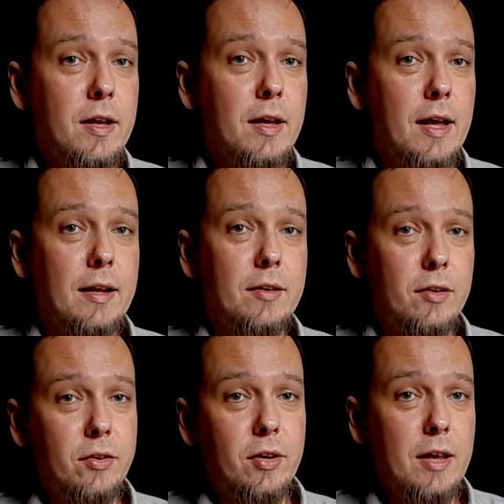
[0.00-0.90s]
and
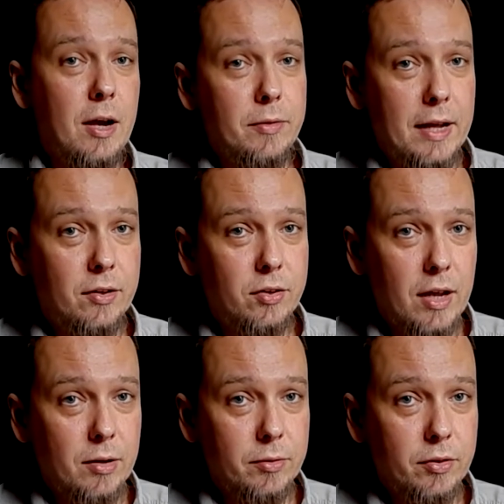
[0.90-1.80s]
see how that
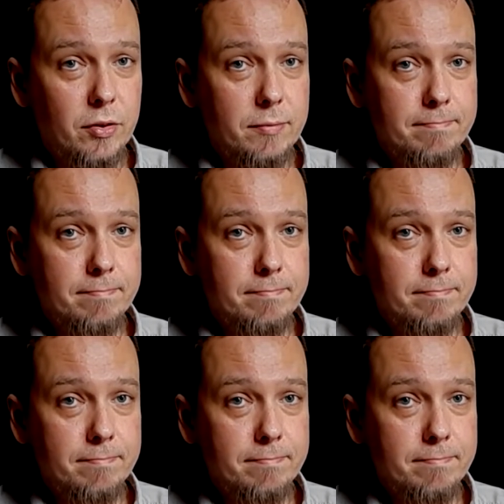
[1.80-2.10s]
sounds.